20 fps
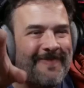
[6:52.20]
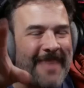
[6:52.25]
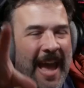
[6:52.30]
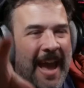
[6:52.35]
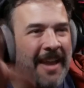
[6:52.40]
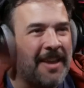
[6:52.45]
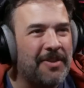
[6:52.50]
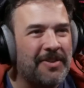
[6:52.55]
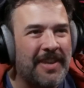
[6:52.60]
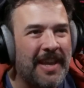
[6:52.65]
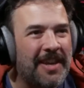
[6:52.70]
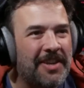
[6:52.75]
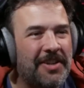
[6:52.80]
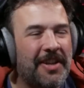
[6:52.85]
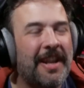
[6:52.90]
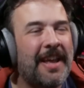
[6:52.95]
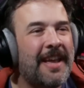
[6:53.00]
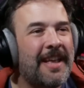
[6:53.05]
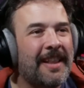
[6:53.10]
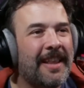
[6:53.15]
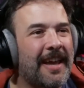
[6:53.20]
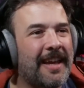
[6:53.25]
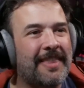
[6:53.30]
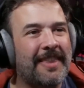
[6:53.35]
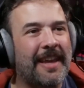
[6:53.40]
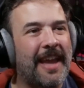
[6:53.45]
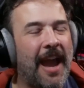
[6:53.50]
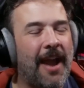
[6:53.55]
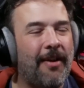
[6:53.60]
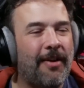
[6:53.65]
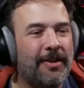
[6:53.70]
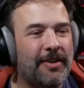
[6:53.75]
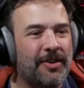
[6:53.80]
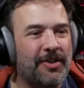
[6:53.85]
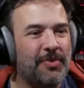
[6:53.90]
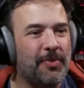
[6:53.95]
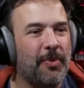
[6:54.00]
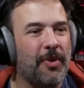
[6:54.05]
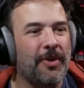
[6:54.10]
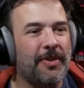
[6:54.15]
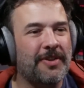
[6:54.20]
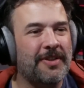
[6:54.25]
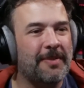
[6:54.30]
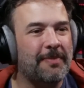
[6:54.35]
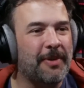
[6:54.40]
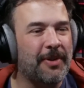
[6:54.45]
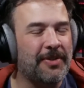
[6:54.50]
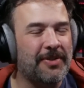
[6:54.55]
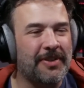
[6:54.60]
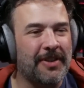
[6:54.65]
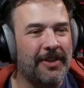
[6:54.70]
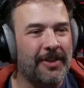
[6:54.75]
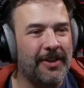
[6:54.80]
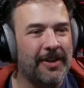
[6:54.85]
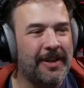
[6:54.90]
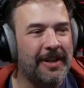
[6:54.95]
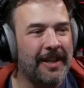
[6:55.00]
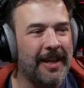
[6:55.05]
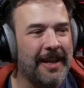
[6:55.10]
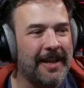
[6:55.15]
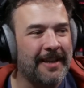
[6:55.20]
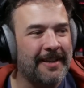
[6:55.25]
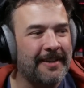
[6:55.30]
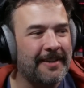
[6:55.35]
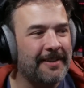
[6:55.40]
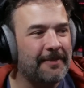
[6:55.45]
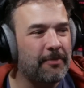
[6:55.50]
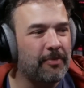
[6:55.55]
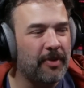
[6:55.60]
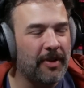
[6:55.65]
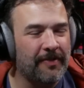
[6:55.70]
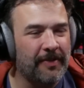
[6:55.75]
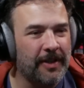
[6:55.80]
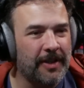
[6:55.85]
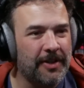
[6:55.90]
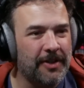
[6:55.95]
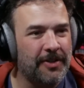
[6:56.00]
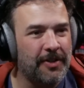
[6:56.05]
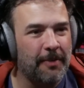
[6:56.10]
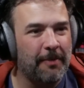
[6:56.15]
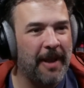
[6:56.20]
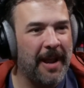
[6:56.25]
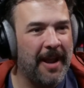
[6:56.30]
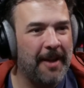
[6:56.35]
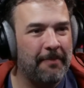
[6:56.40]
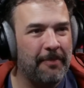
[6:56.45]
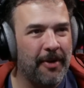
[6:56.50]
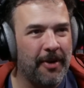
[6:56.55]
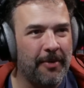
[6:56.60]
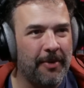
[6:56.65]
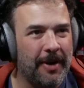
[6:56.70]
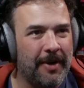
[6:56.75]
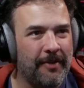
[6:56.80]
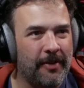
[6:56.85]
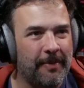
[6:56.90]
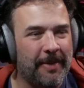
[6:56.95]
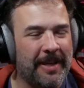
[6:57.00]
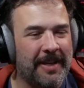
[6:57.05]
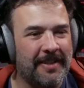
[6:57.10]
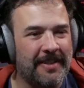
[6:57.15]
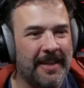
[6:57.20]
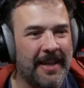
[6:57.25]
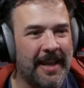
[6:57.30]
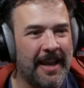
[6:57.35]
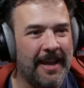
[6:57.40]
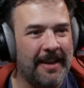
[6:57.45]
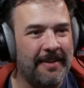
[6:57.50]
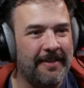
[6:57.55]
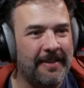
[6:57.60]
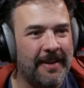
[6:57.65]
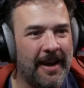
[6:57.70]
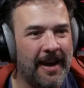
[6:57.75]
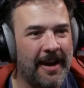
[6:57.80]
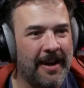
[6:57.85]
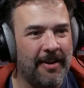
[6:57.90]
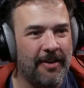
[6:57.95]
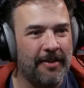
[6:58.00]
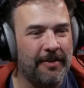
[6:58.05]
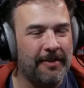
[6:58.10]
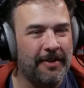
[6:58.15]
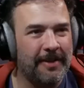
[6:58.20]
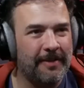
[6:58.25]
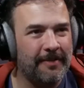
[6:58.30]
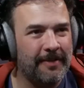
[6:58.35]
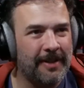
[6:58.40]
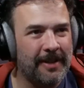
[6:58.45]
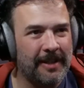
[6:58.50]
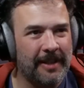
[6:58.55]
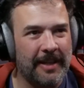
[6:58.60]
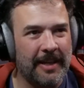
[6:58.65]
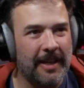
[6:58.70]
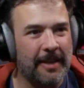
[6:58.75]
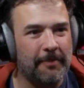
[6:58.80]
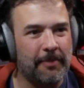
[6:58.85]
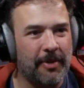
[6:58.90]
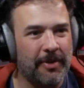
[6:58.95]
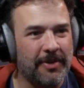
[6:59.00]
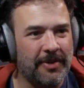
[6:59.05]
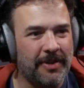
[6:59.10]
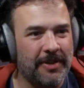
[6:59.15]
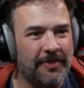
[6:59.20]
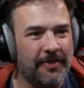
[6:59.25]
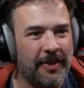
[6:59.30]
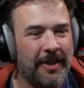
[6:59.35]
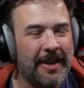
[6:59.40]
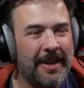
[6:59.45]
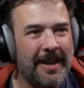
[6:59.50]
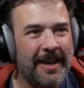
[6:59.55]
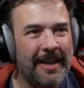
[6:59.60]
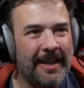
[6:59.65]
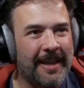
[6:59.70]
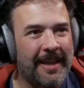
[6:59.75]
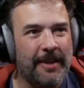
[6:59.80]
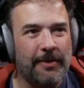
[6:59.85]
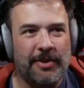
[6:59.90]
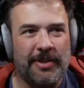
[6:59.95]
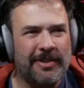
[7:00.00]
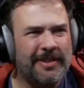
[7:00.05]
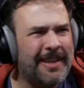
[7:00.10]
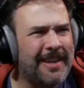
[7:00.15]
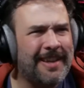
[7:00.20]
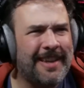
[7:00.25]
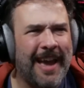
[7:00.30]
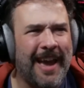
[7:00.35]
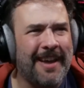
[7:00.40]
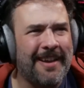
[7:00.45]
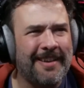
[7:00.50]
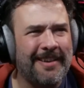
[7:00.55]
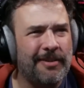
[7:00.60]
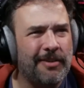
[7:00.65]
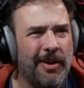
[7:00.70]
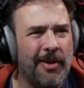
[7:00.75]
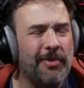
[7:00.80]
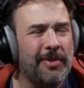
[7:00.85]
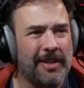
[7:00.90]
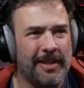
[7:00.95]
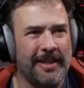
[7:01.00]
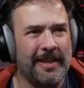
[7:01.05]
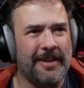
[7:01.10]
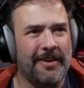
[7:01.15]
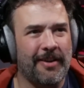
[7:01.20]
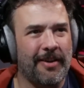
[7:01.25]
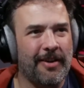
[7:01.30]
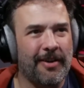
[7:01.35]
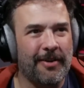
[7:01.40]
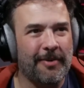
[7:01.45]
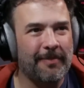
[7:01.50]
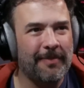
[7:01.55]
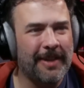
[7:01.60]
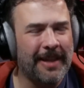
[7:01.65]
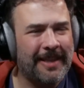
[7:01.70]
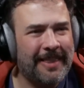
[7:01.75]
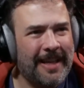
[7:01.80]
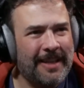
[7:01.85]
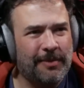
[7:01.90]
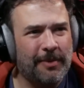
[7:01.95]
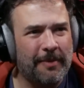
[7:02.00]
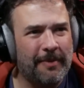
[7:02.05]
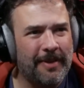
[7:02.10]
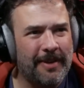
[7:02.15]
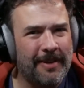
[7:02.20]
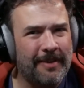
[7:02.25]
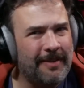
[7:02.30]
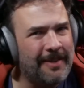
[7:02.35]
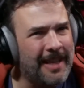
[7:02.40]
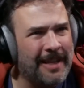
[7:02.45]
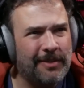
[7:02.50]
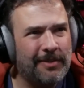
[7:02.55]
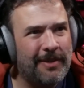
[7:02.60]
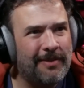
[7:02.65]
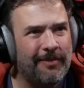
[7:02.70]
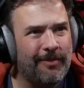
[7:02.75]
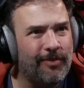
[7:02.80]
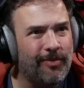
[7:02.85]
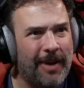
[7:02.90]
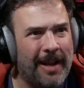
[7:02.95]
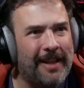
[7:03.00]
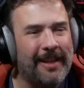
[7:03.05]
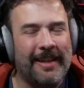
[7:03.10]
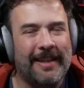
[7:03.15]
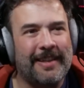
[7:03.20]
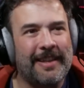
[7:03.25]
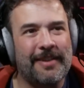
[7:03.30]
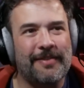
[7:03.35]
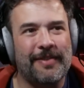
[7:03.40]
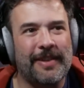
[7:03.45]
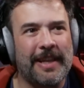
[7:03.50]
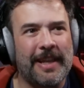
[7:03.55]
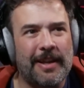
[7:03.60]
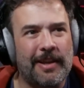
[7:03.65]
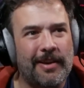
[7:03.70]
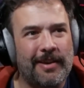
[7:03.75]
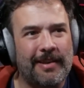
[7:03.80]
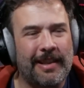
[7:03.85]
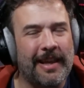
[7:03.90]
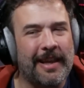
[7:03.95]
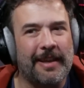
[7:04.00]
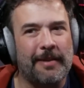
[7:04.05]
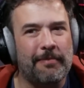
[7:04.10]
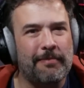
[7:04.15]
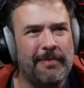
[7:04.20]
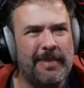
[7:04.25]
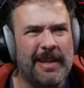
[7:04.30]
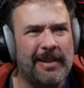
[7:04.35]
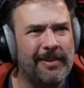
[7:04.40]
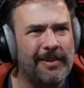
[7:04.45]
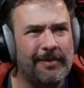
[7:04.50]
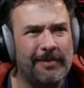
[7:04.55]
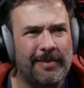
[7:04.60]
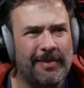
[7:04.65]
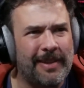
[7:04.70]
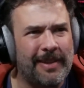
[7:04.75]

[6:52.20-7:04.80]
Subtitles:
accusation. Like the characters weren't supposed to look like privileged or pampered or whatever because they had hired cleaning persons for like it was just like, yeah, you don't clean your home. Like that's what relatively like middle